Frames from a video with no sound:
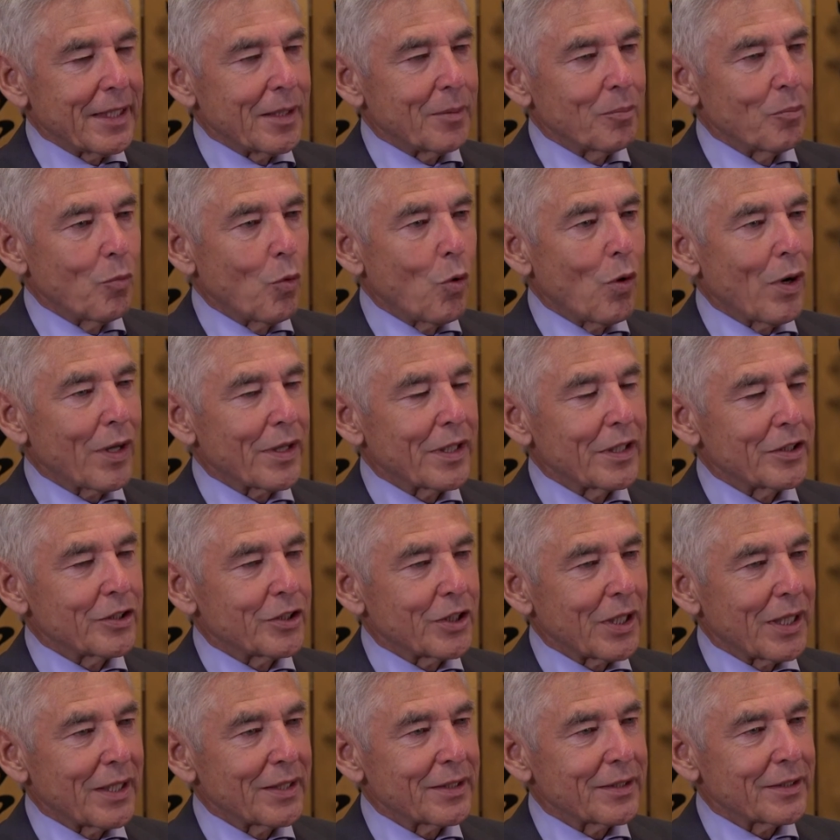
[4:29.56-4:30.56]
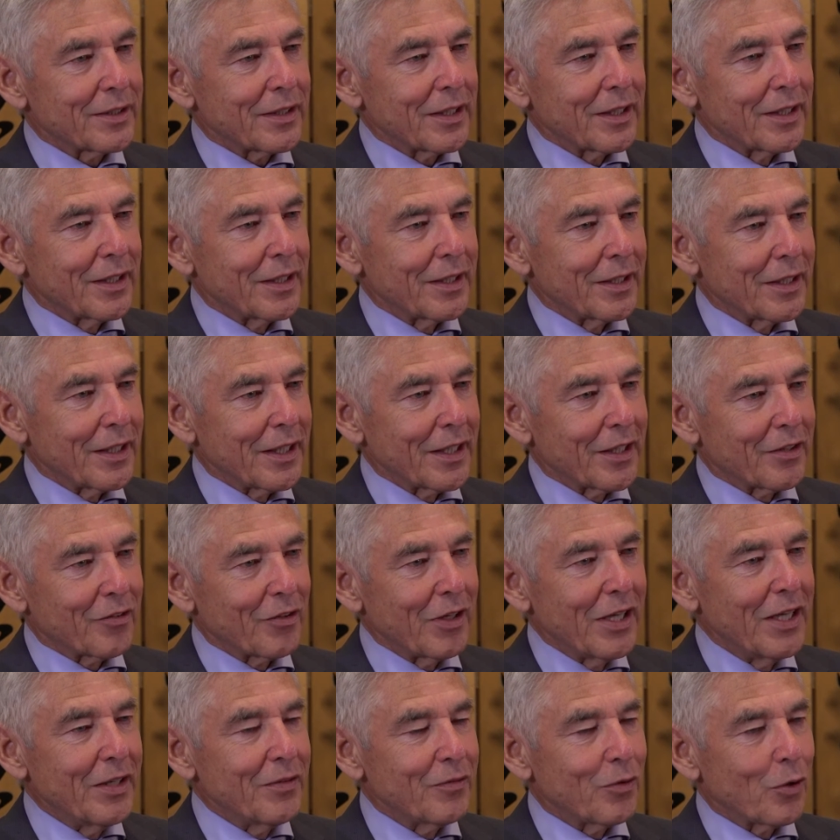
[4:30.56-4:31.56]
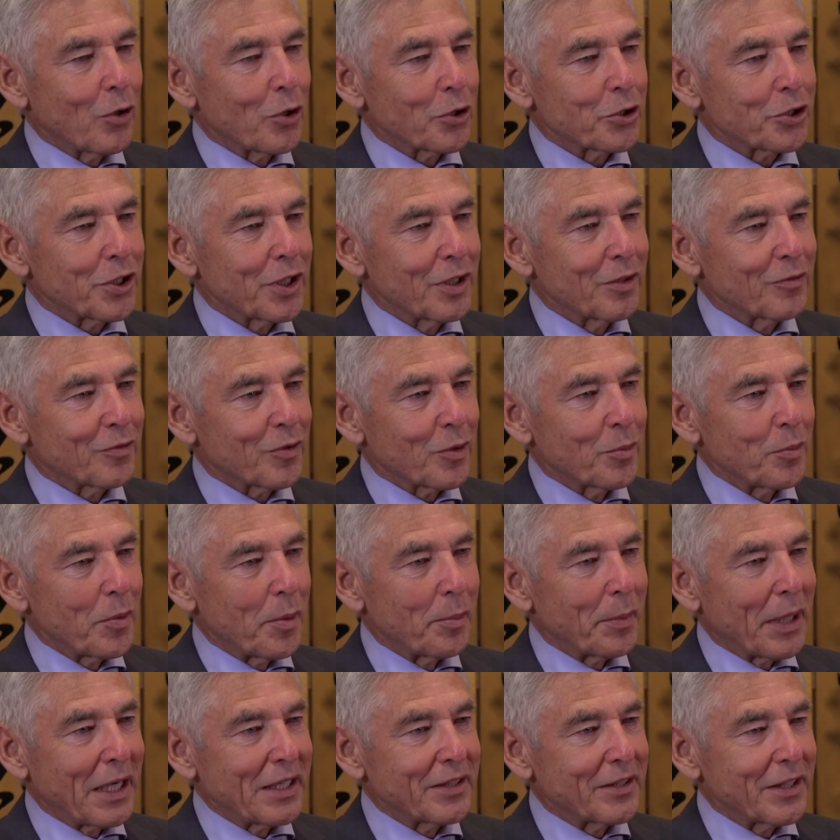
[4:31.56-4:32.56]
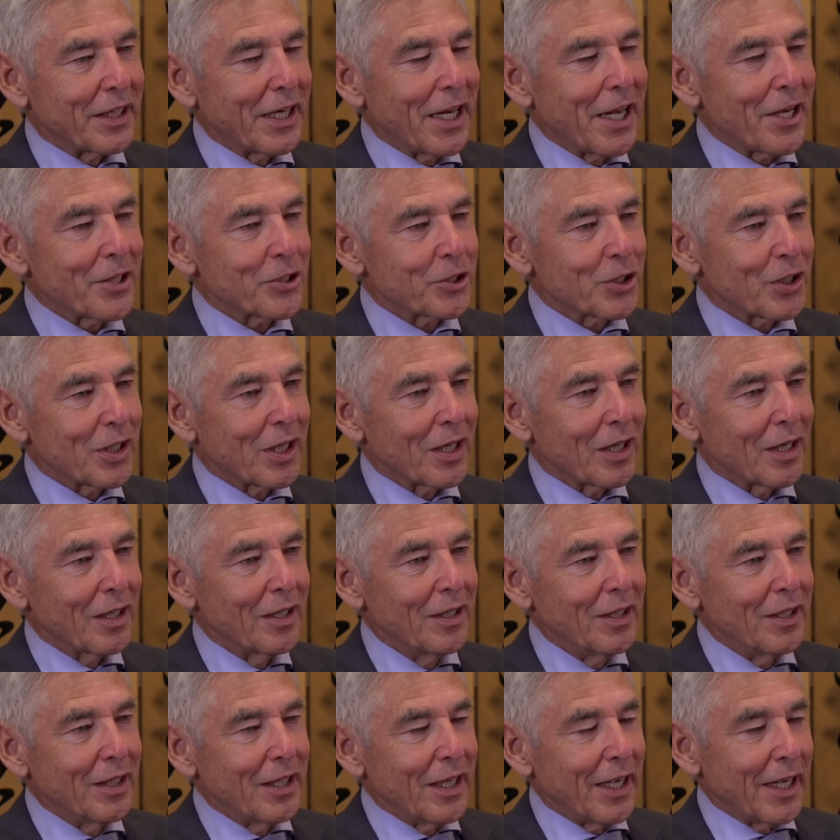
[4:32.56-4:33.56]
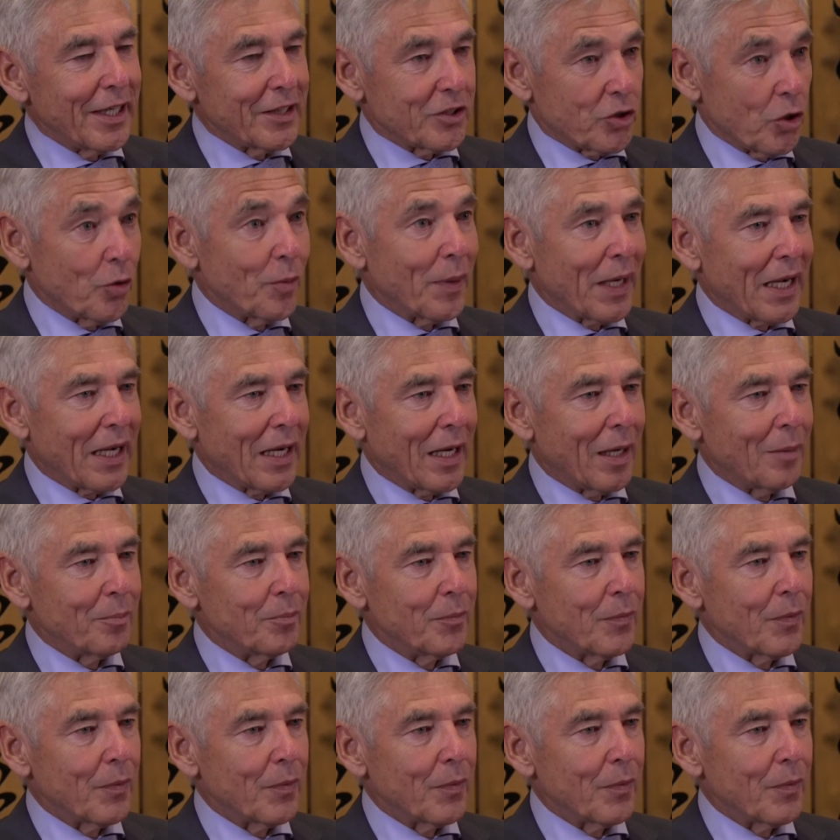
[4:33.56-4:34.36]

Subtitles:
it more than just a greenwashing from a multinational has overcome.